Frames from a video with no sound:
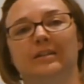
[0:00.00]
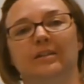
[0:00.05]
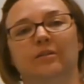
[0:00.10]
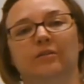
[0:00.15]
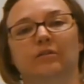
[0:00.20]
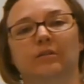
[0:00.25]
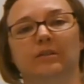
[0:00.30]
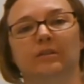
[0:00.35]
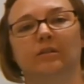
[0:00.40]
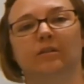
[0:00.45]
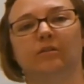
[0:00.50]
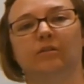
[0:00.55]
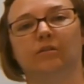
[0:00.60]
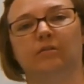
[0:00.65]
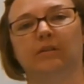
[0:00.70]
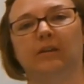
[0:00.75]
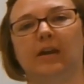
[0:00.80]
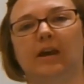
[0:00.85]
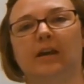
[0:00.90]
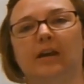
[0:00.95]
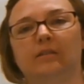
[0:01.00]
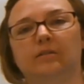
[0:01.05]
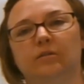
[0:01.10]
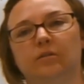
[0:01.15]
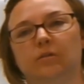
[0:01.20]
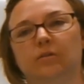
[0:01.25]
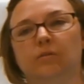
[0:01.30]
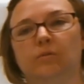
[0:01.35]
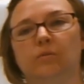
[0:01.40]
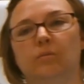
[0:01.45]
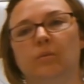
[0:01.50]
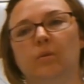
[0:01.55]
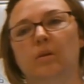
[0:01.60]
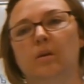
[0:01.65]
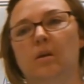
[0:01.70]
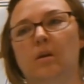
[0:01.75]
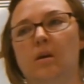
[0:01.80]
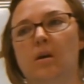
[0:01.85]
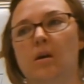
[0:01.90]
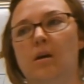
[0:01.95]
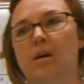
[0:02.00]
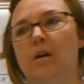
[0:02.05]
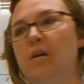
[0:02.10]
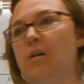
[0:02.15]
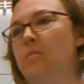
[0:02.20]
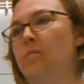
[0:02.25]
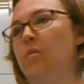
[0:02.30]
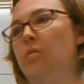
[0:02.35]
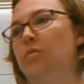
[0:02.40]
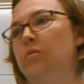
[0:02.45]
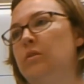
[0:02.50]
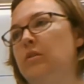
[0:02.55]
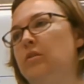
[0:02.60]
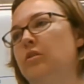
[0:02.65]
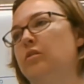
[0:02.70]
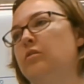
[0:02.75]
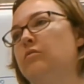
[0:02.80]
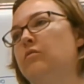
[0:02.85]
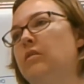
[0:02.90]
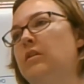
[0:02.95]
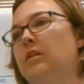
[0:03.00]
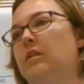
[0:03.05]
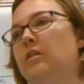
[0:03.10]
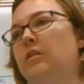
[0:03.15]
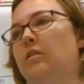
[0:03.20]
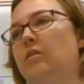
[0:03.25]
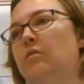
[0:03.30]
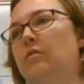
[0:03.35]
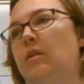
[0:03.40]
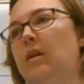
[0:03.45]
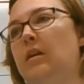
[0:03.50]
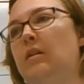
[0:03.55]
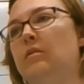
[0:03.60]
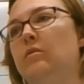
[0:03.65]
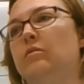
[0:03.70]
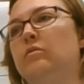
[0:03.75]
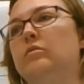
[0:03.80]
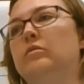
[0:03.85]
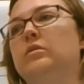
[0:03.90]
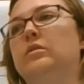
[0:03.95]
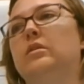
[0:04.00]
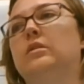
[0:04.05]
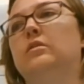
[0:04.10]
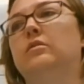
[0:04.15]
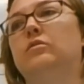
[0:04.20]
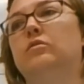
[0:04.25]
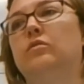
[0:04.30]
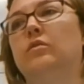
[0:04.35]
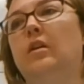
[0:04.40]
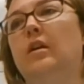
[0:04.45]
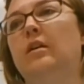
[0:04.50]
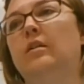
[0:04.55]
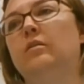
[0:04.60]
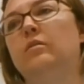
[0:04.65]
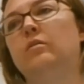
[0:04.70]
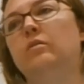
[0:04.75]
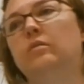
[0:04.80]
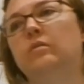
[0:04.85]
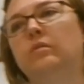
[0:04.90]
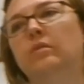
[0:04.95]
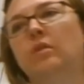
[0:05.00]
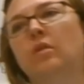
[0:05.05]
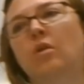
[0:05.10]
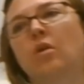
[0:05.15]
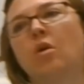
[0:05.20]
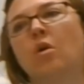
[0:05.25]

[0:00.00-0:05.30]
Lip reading: degrees, all three add to. Only three acute angles in a triangle,